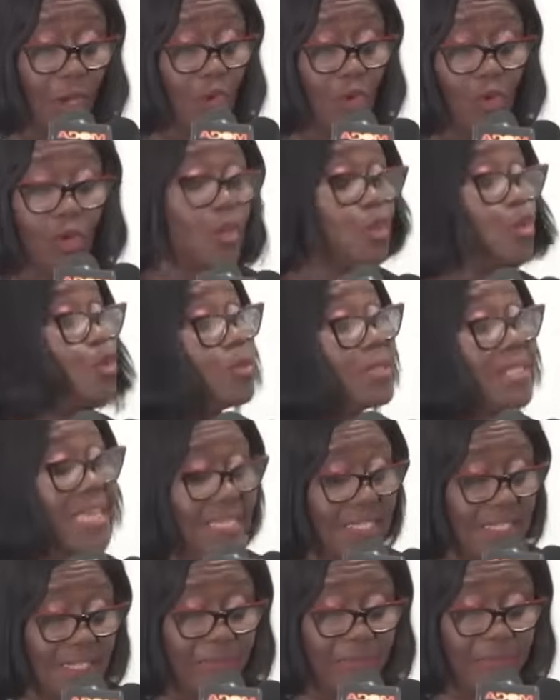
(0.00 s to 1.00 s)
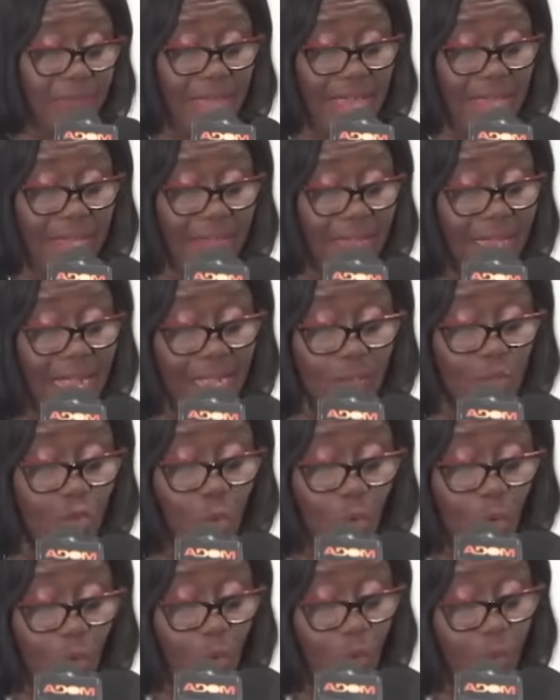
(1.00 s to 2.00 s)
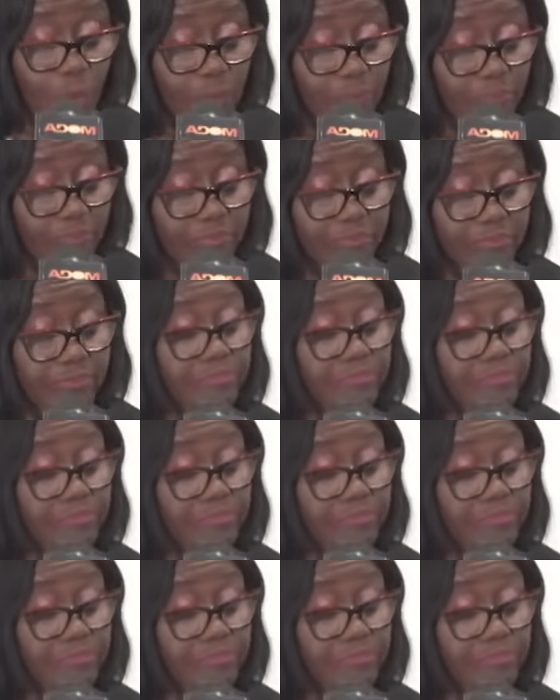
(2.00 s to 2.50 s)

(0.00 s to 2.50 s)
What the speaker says: not to testify at all